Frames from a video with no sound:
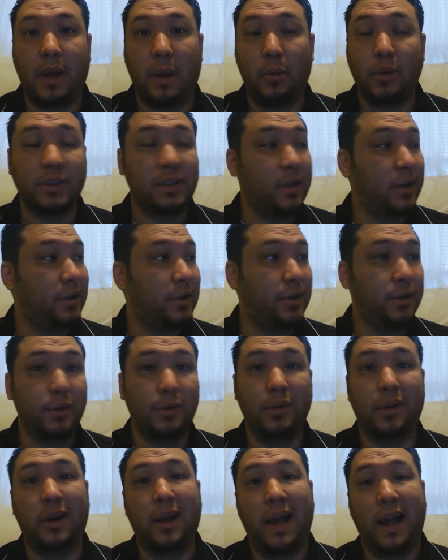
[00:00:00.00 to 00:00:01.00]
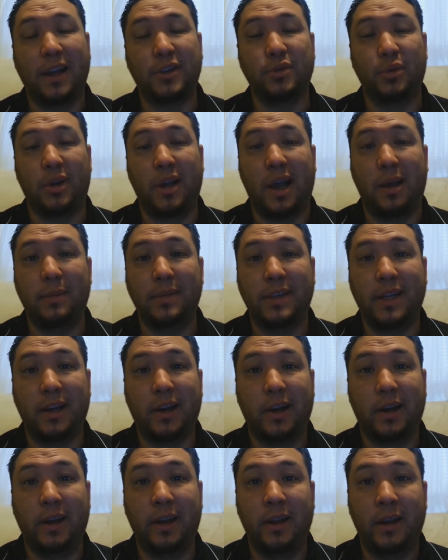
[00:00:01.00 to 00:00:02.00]
I was going to do actual
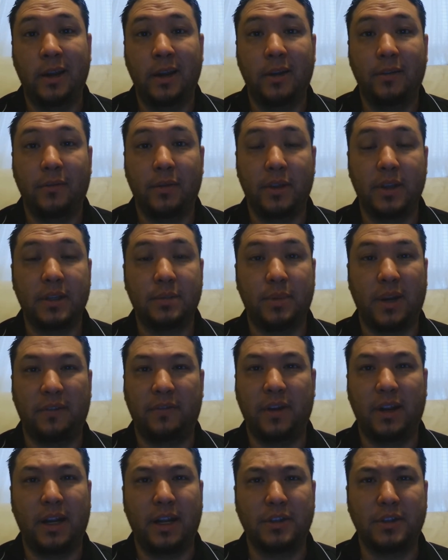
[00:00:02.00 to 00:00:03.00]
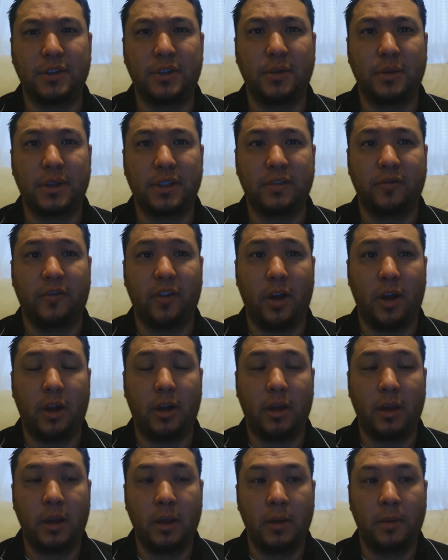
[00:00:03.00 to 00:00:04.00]
commentary for this, but I figured I'd just do it as a
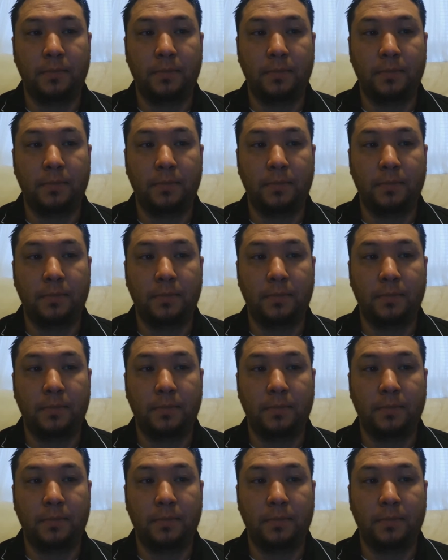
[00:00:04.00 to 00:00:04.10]
vlog,